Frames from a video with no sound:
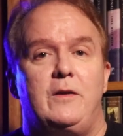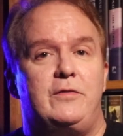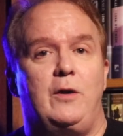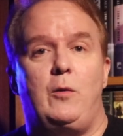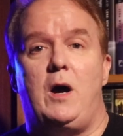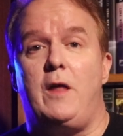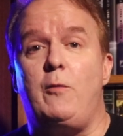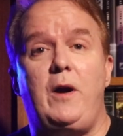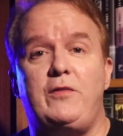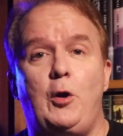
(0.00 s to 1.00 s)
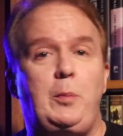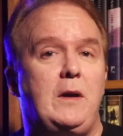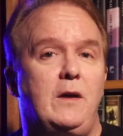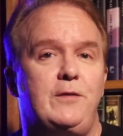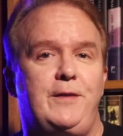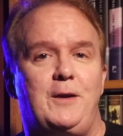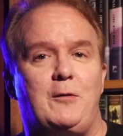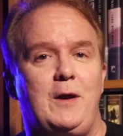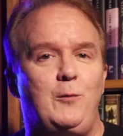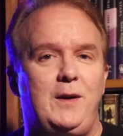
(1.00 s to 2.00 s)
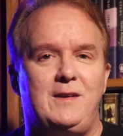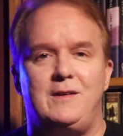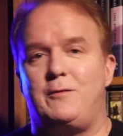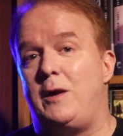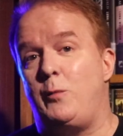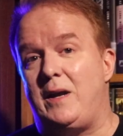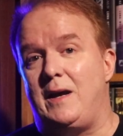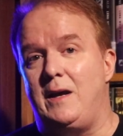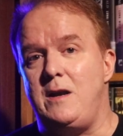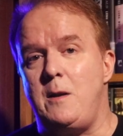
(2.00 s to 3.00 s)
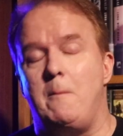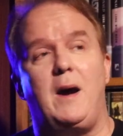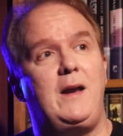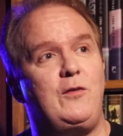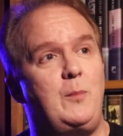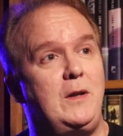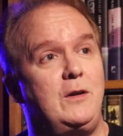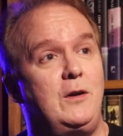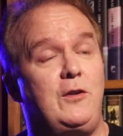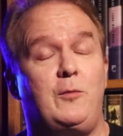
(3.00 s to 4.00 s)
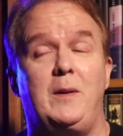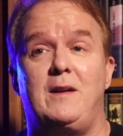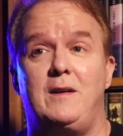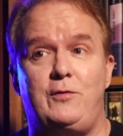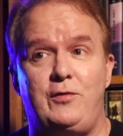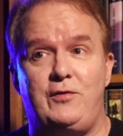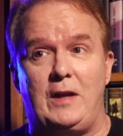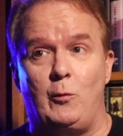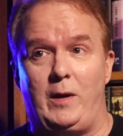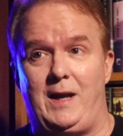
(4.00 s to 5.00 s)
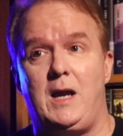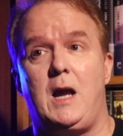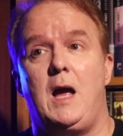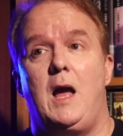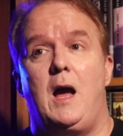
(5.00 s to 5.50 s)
So uh, otherwise, I hope you guys have had a great week and a great weekend. Mine has been good. It's been an interesting week.